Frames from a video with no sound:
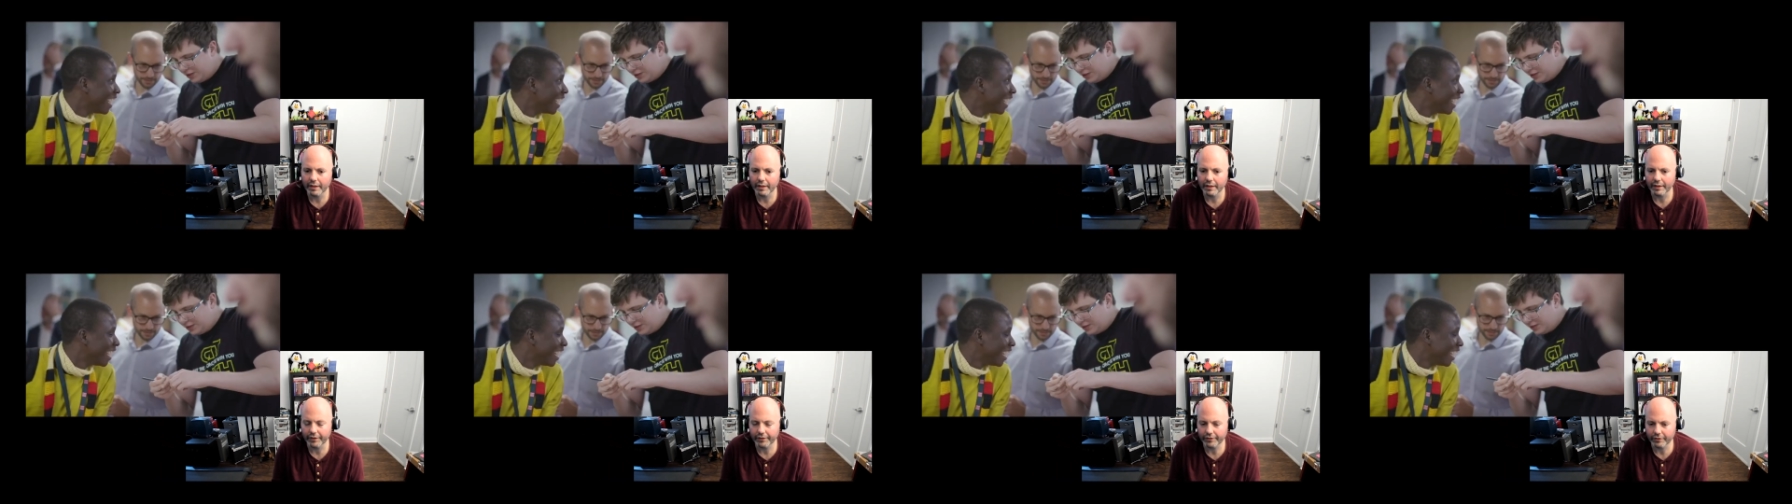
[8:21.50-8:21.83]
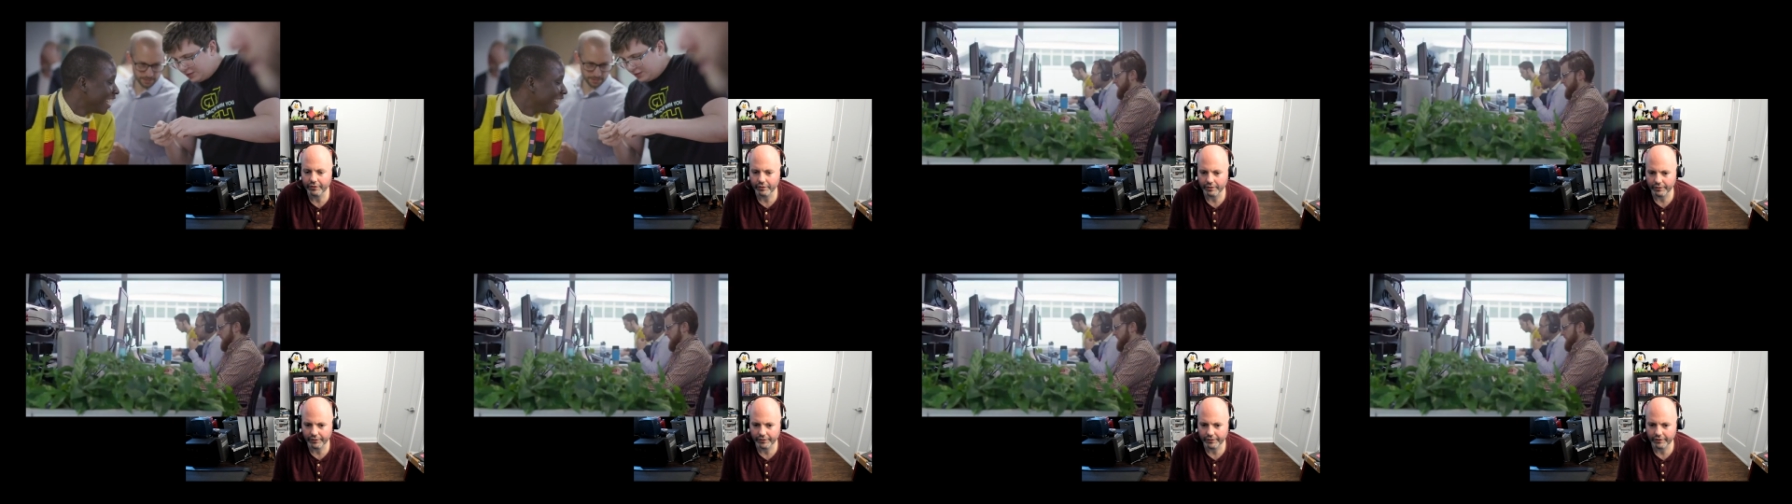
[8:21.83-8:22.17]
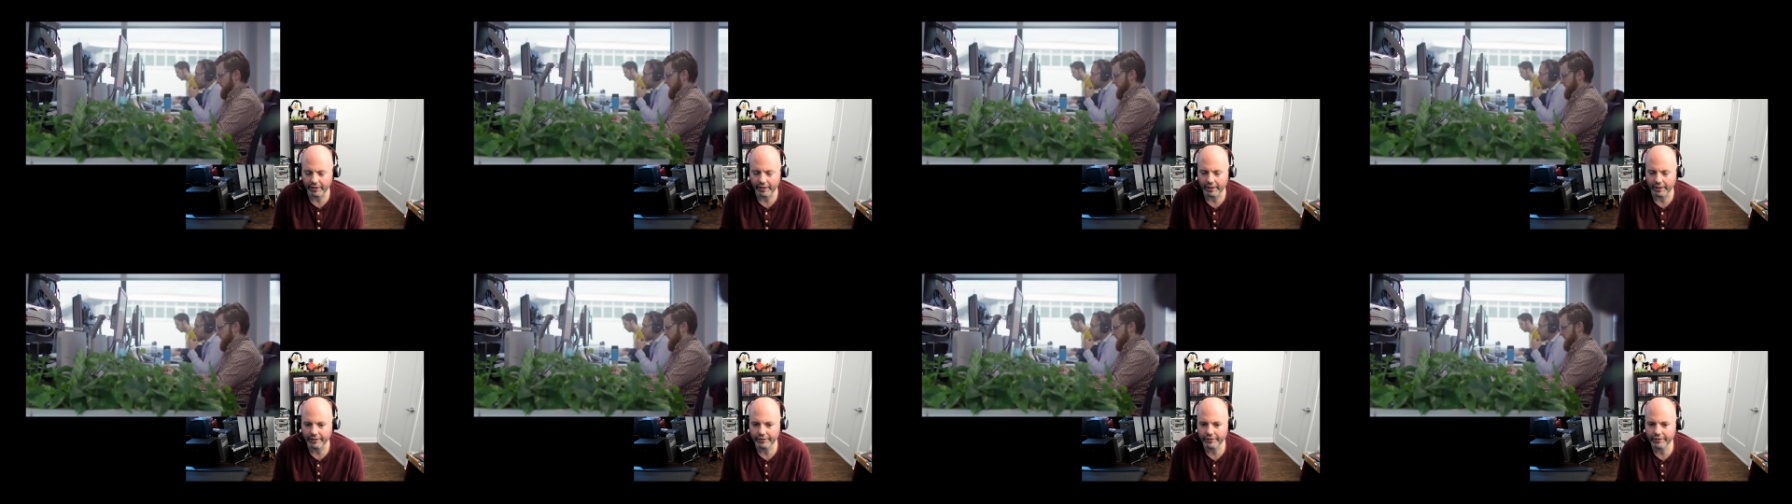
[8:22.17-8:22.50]
sort of
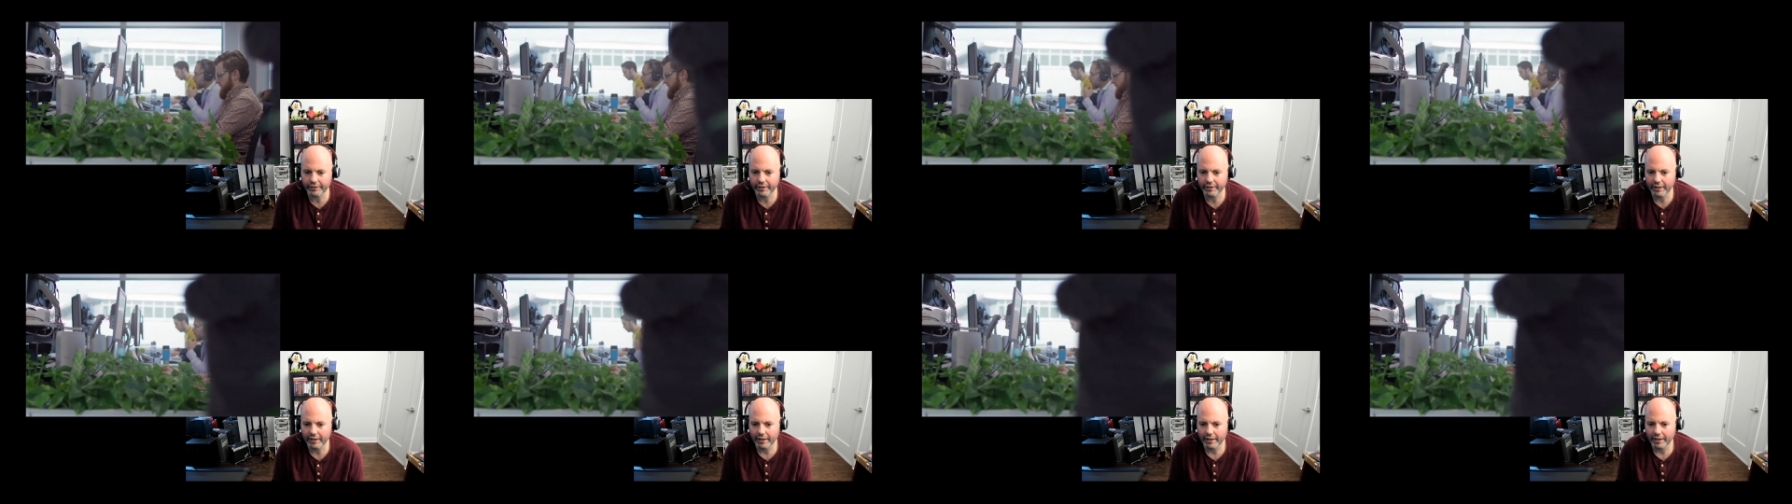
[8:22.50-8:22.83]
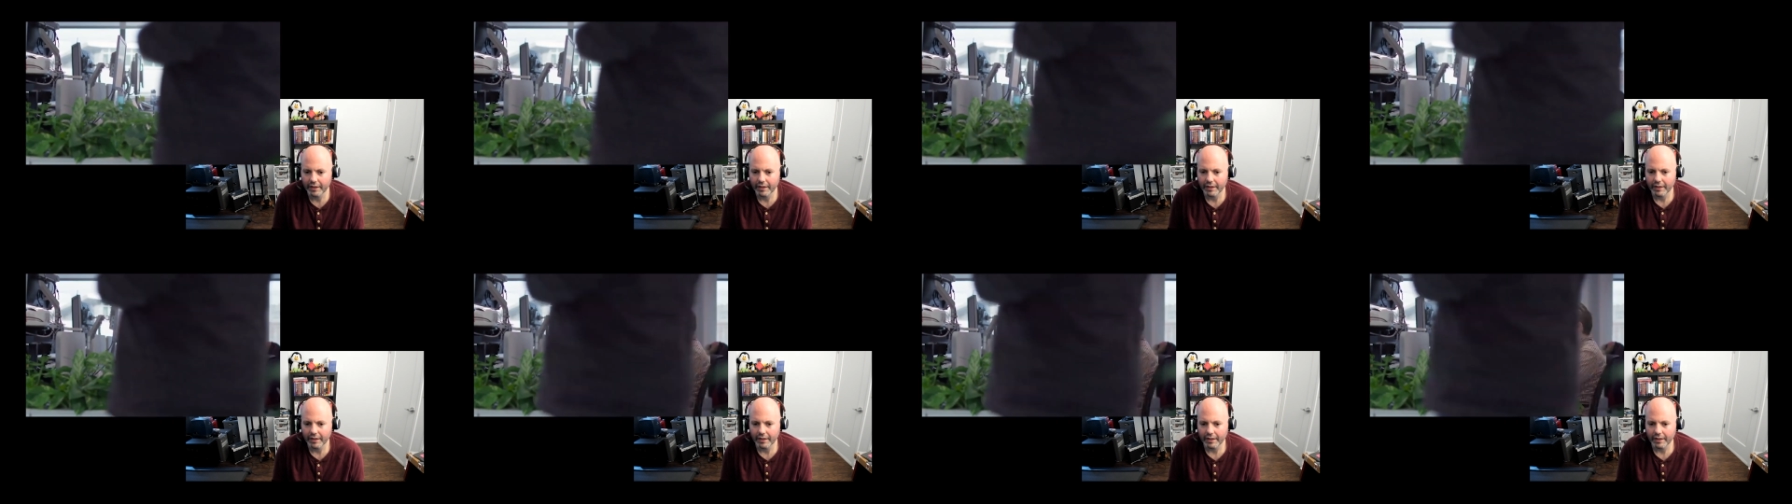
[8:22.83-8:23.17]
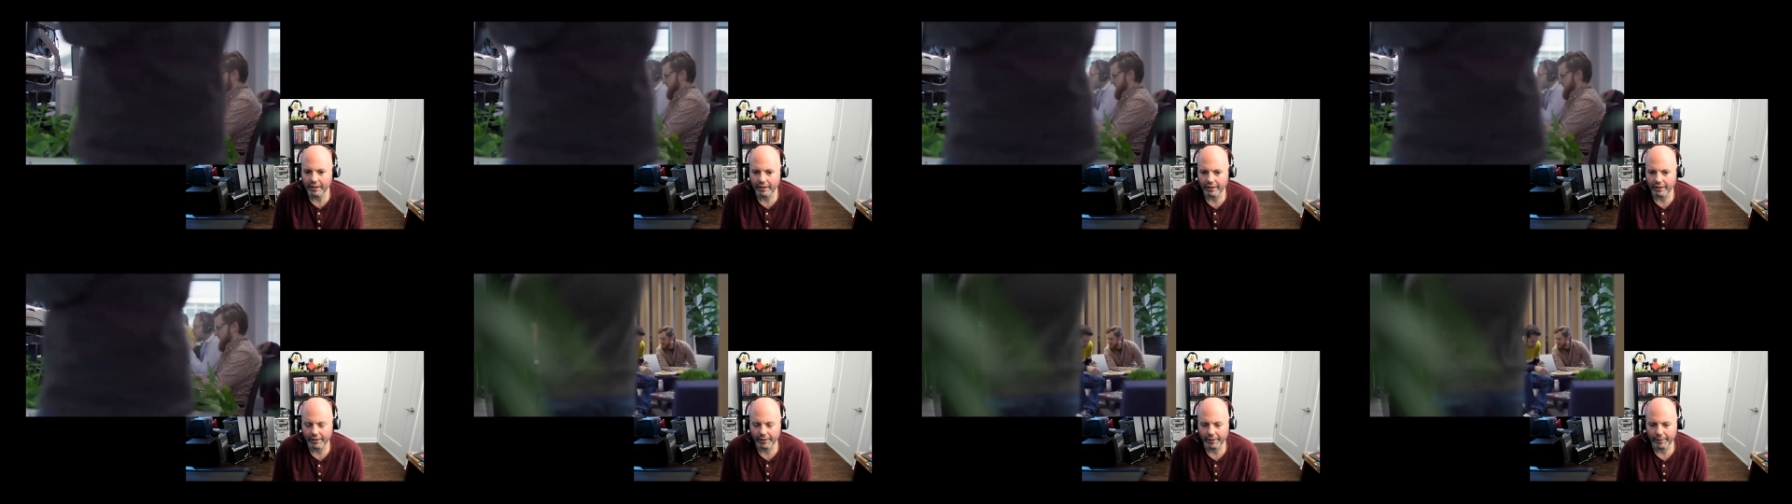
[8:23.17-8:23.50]
size.
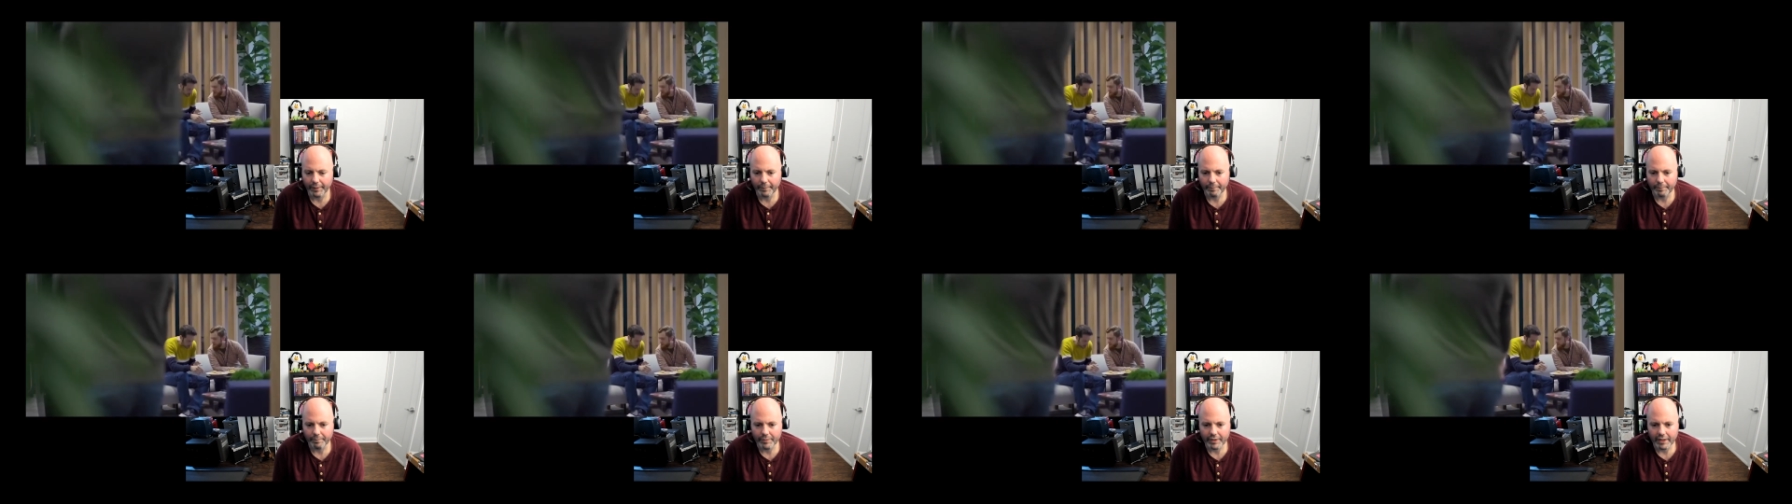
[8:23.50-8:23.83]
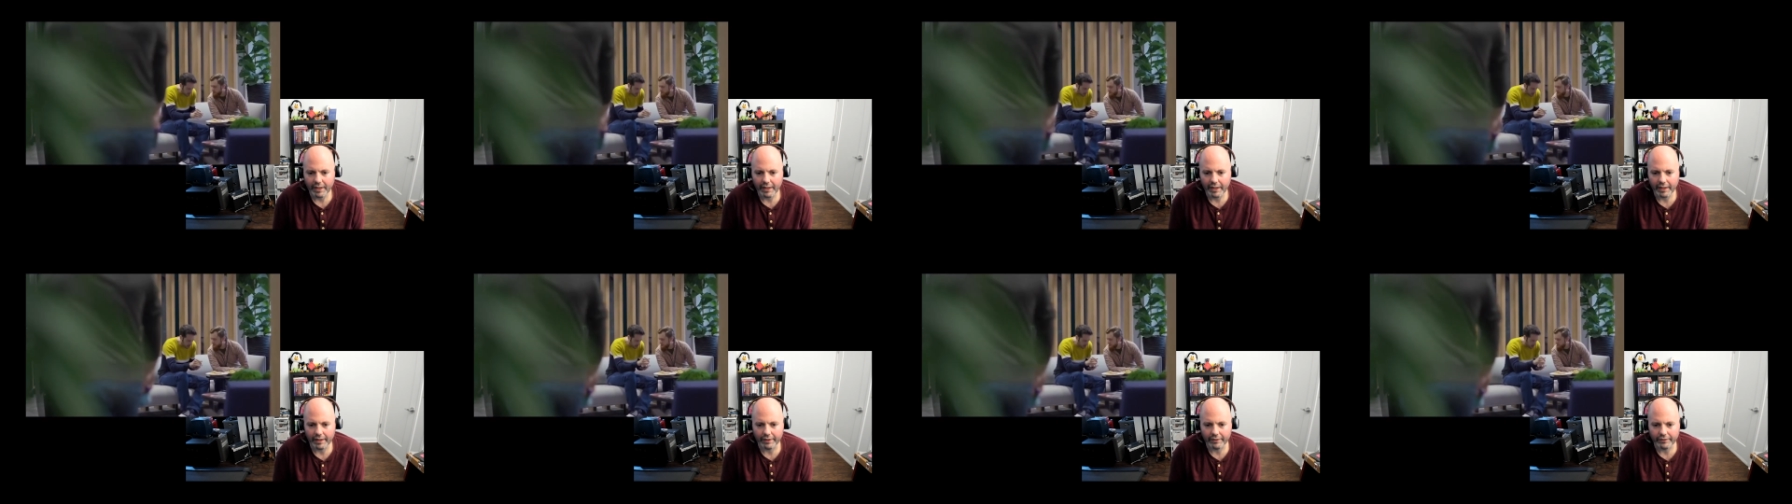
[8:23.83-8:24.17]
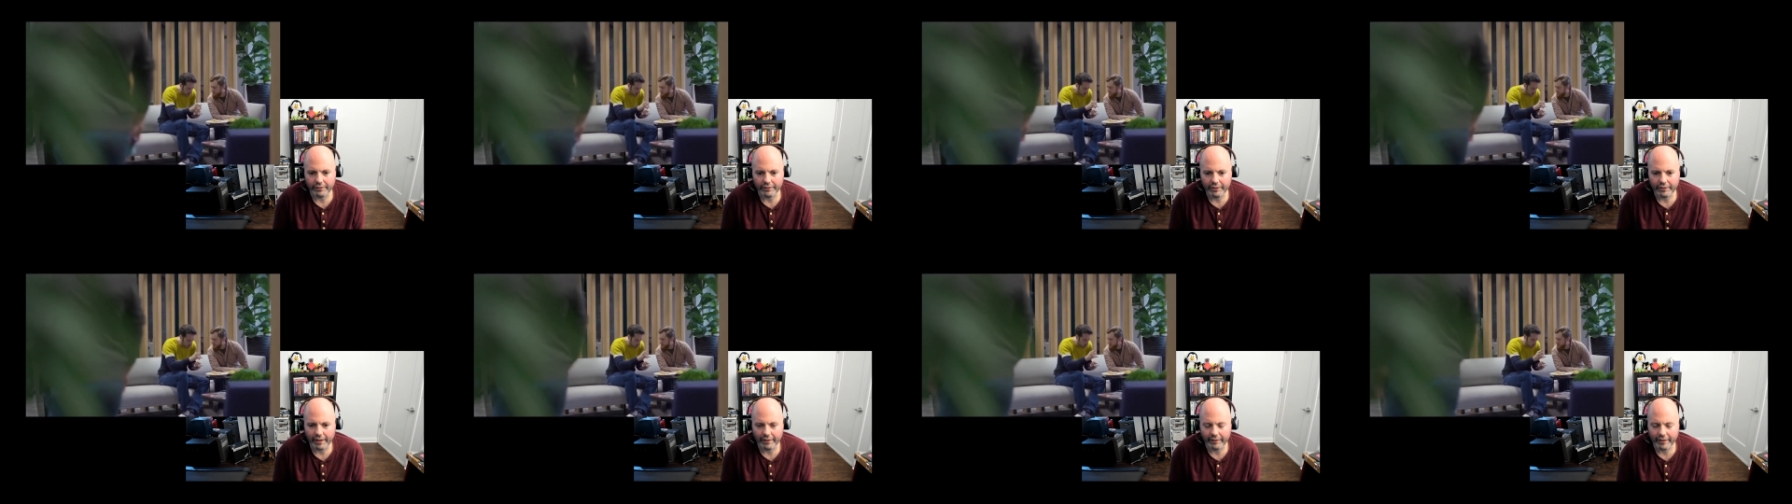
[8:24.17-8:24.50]
And